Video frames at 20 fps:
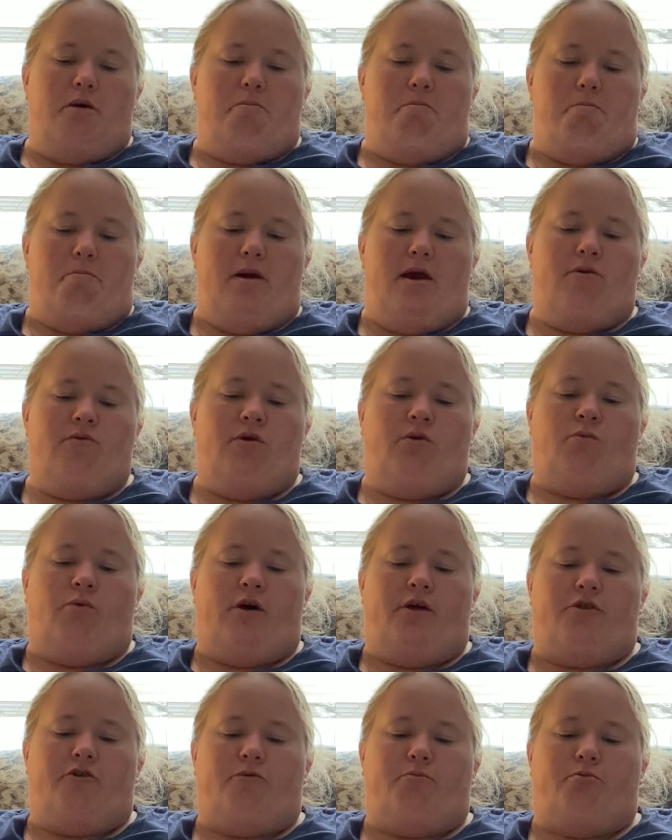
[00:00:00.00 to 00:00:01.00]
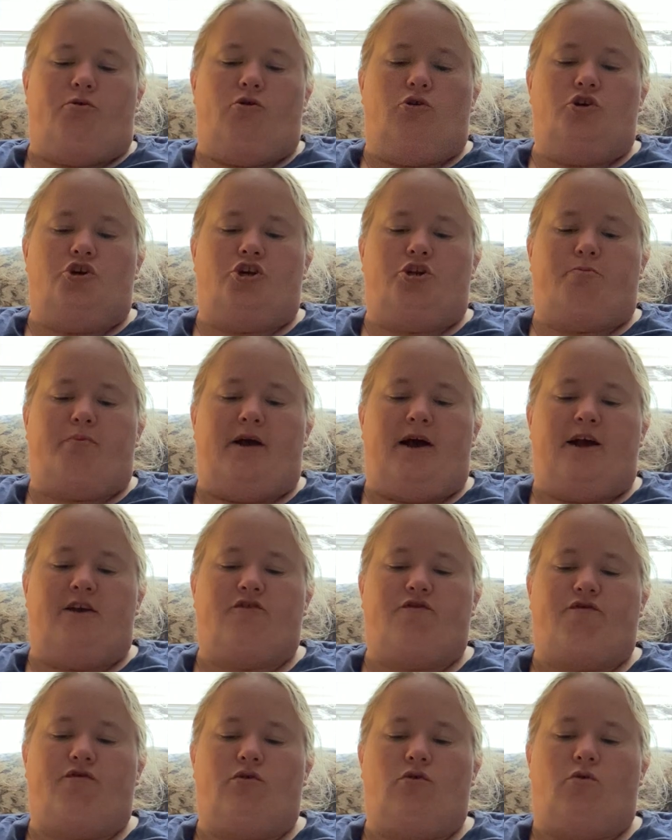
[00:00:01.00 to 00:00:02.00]
Merryweather pushed
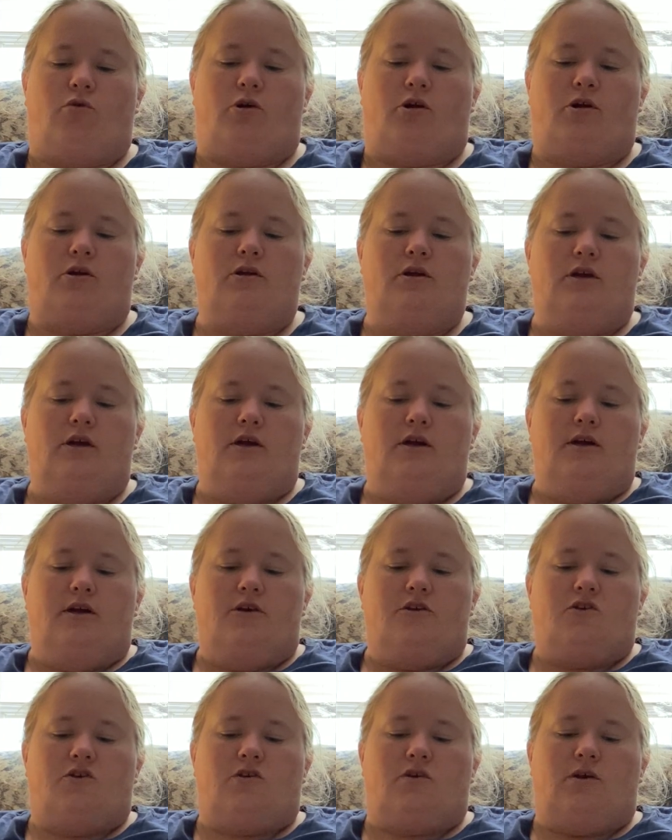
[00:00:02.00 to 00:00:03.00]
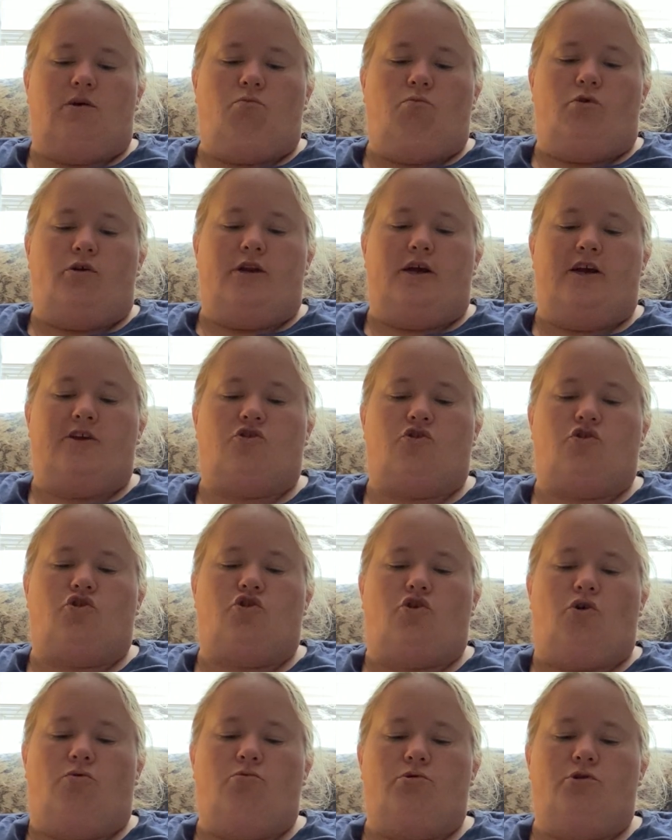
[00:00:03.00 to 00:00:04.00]
past Flora. Someone has
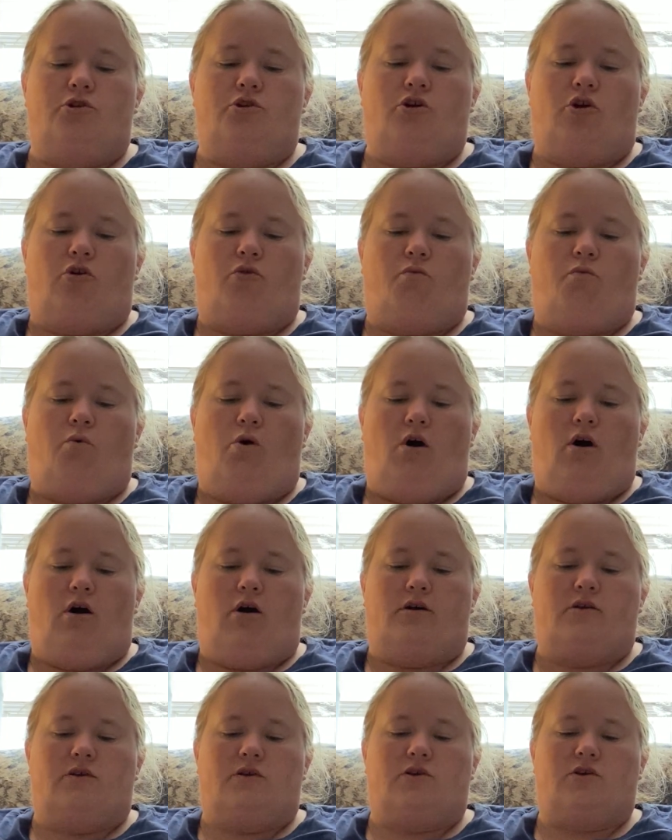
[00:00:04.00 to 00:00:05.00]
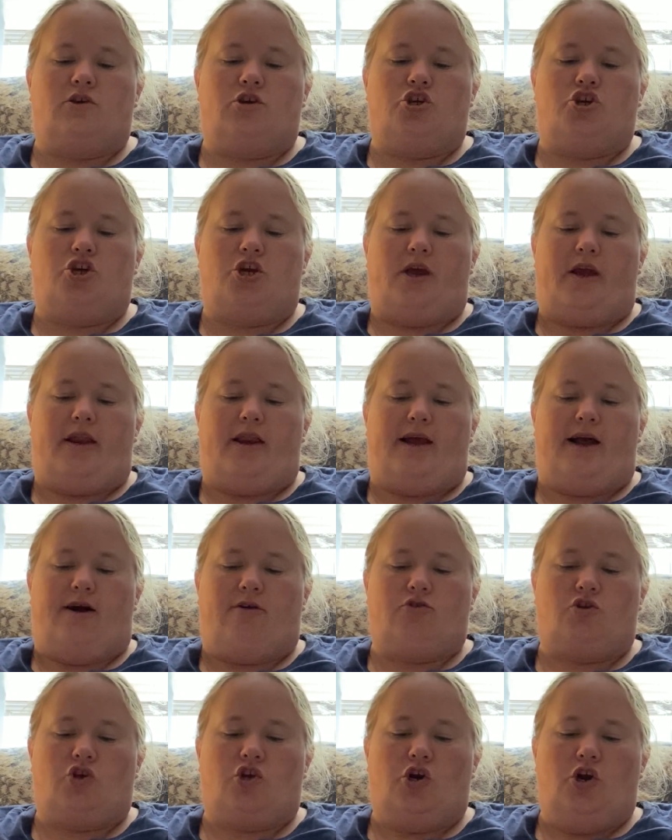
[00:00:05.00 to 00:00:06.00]
stolen our wands, she
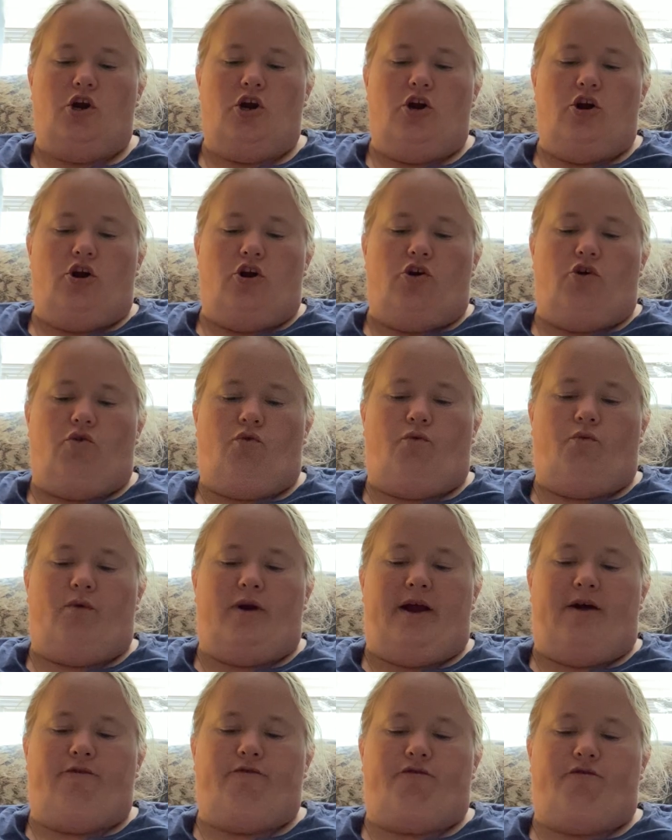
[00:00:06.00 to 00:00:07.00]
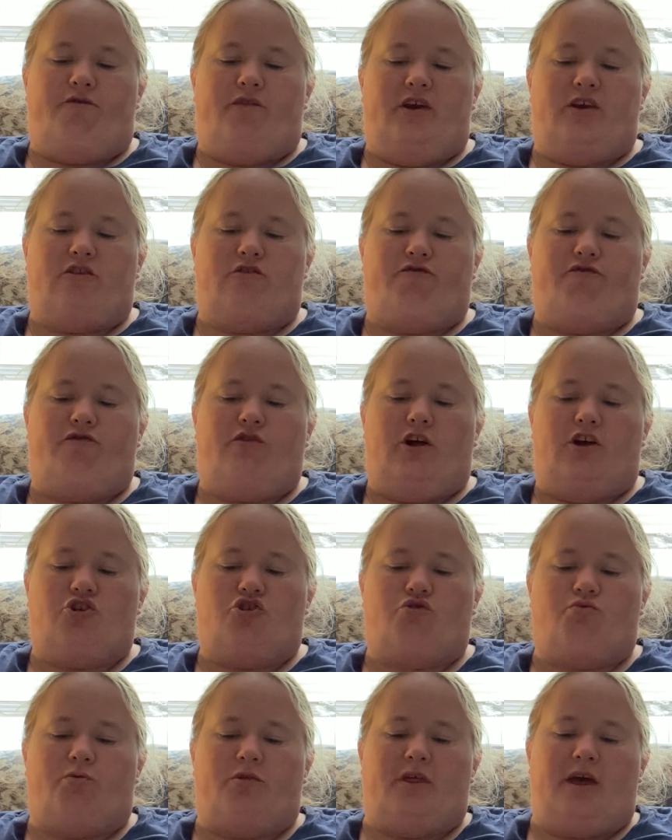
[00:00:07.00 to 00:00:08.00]
announced, her round face
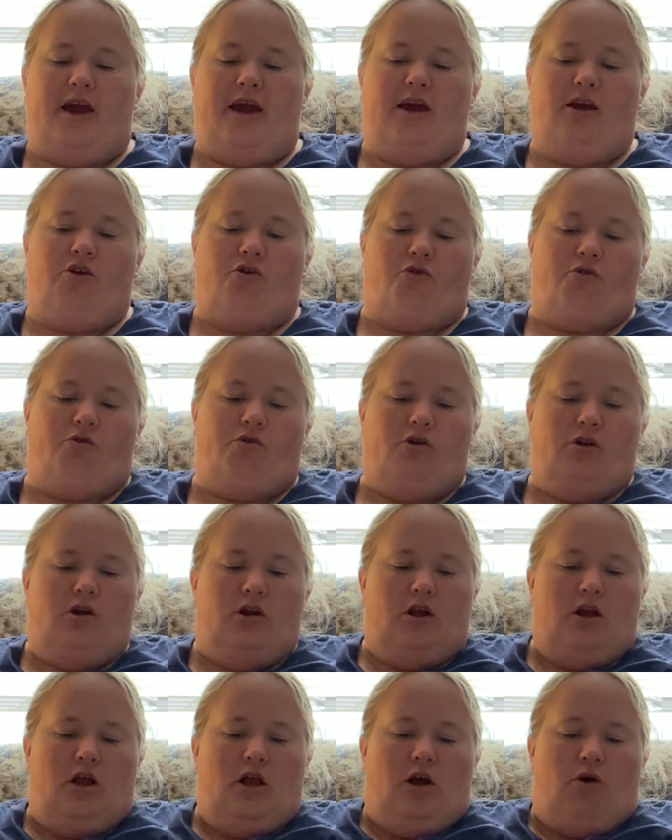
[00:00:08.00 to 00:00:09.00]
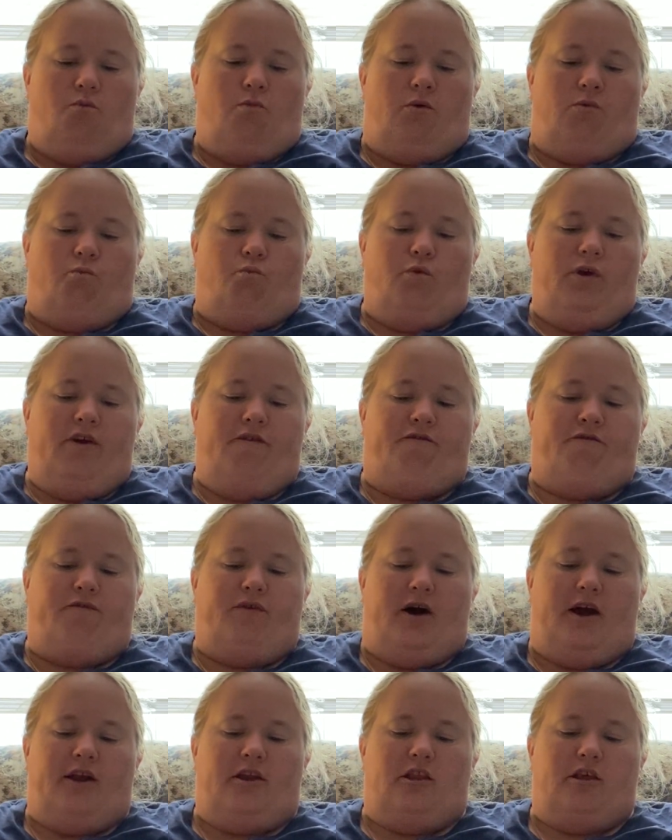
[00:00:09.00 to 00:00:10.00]
flushed with anger. When we
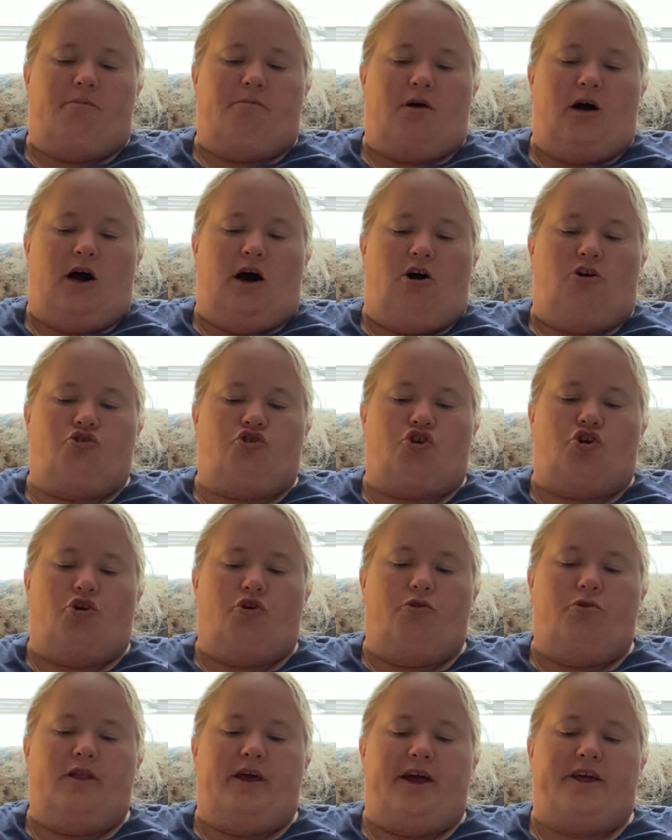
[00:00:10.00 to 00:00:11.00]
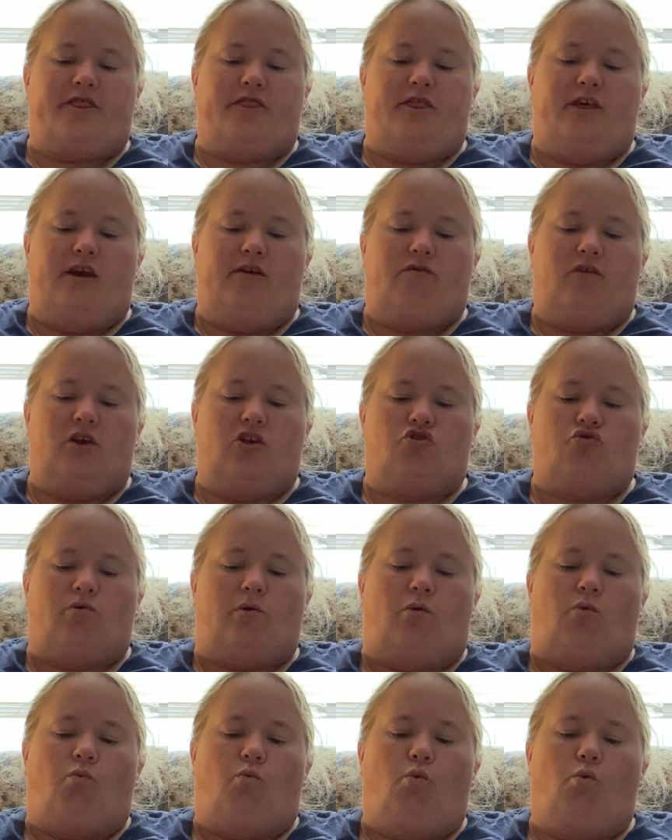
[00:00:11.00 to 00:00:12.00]
find them, I'll turn that thief into
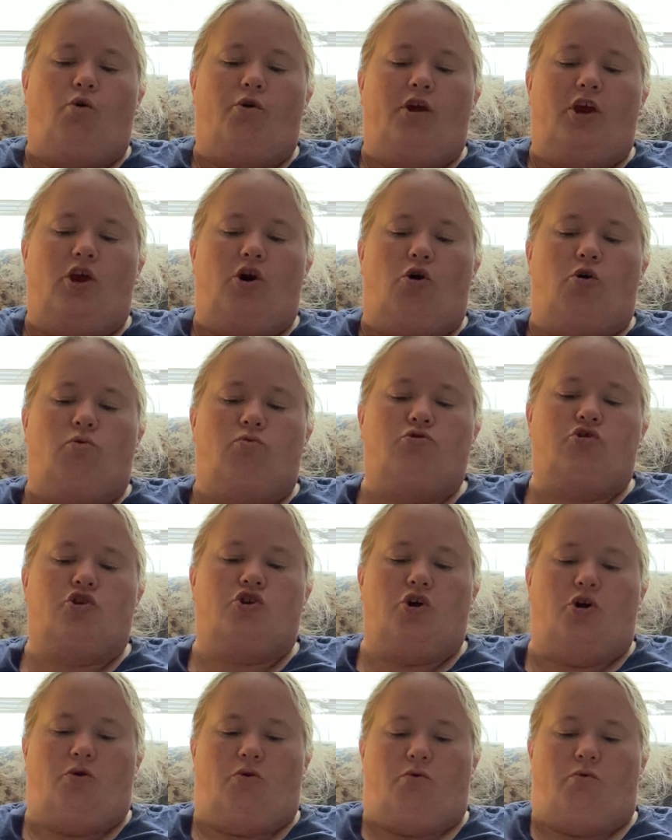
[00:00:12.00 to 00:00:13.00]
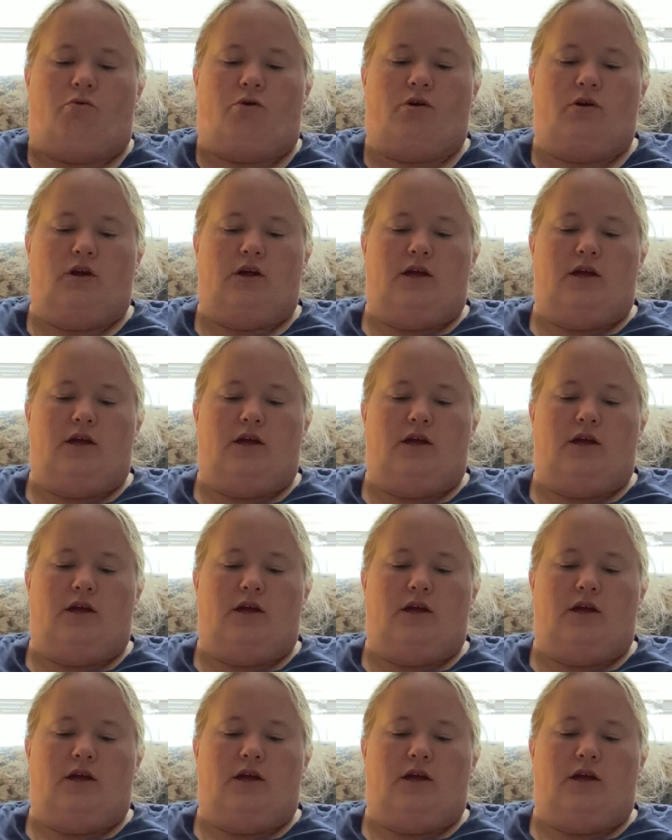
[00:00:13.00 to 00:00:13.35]
a warty old toad.